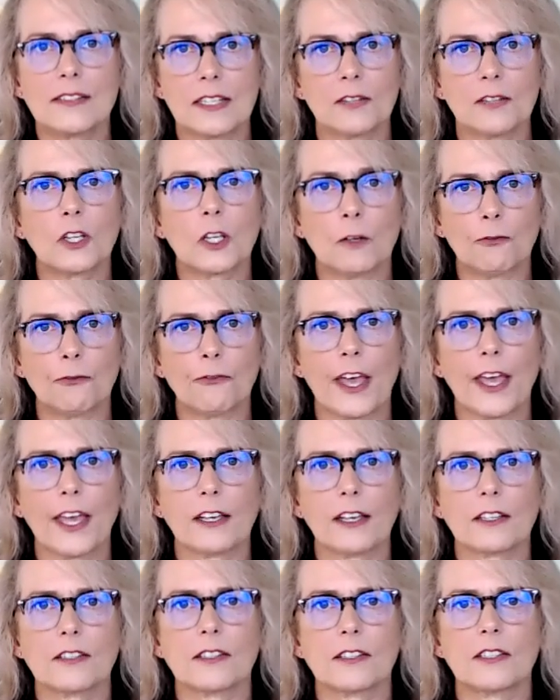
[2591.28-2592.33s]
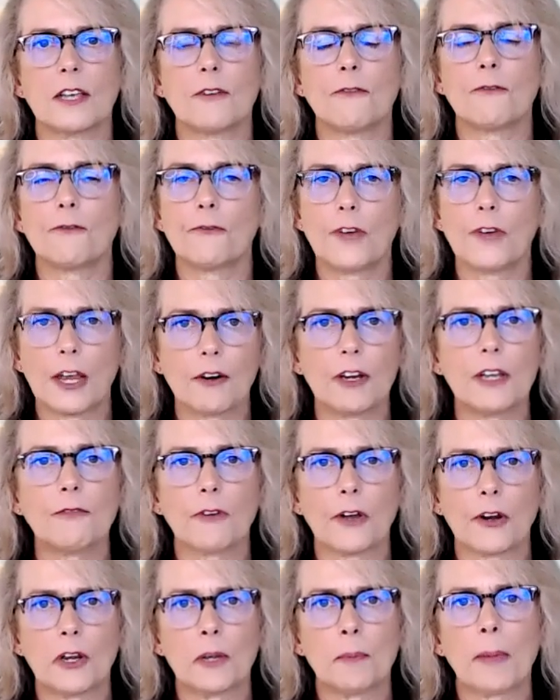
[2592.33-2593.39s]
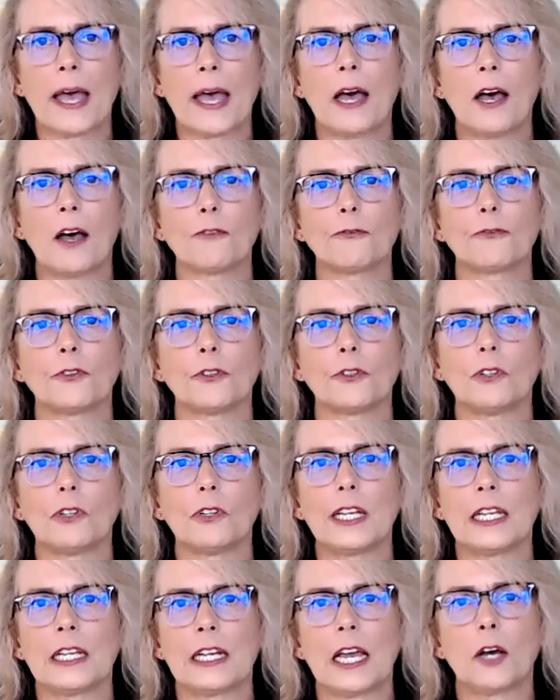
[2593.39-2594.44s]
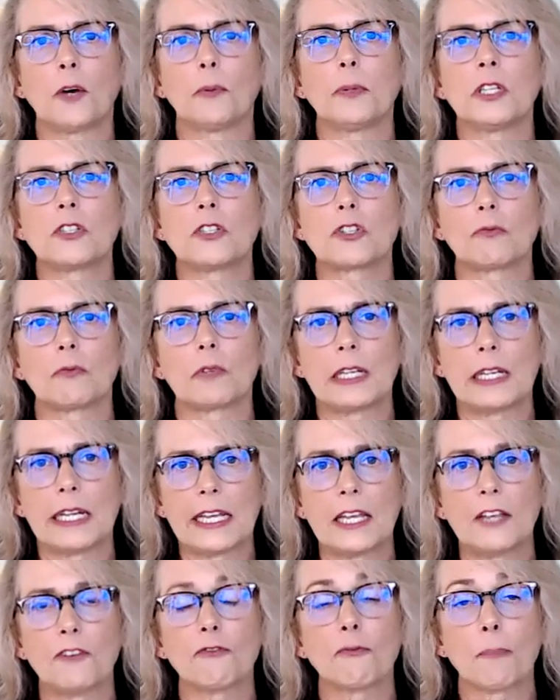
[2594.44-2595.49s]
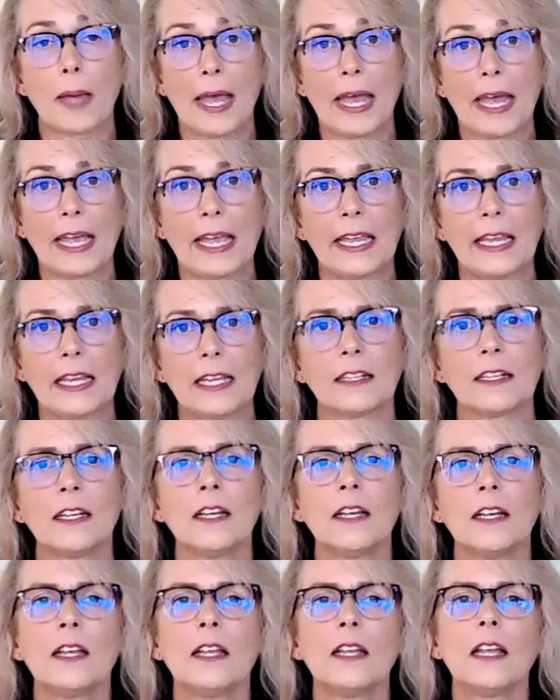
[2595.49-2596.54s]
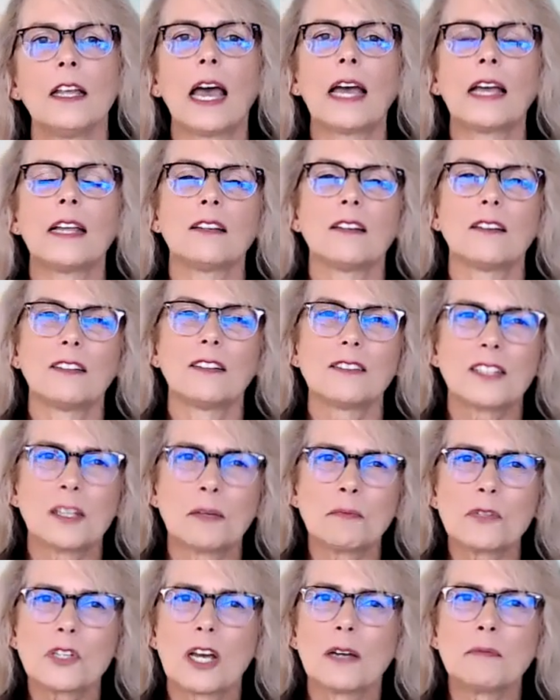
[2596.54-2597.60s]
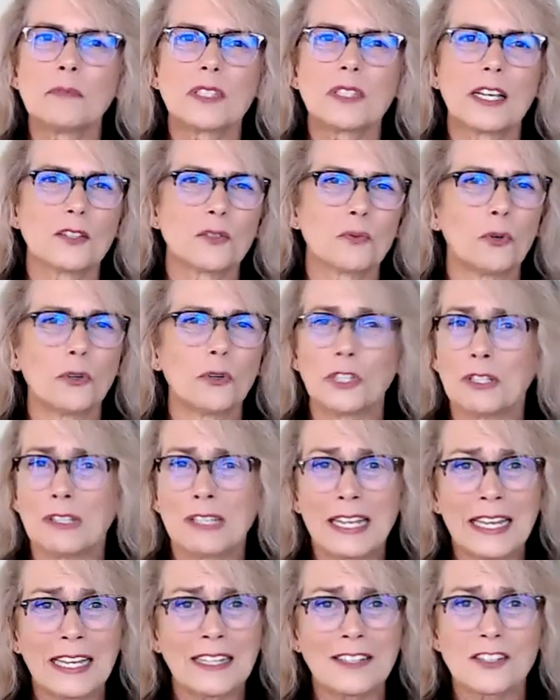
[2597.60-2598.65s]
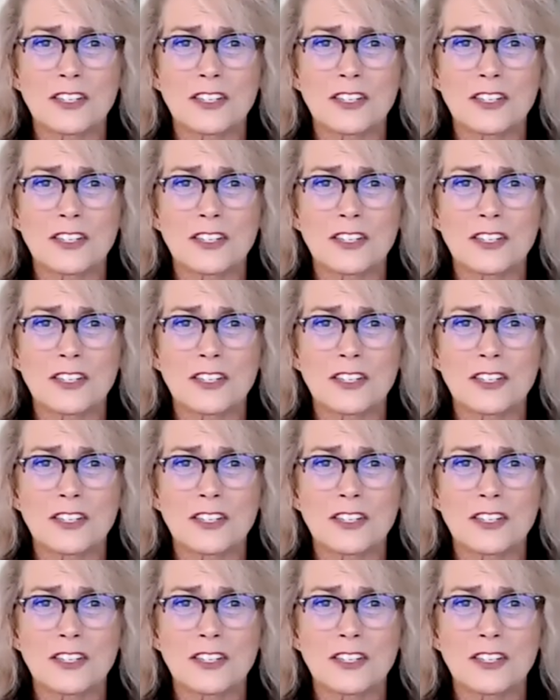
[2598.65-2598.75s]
effects. They're very, very powerful in helping to relieve pain. And sometimes that's what you need to be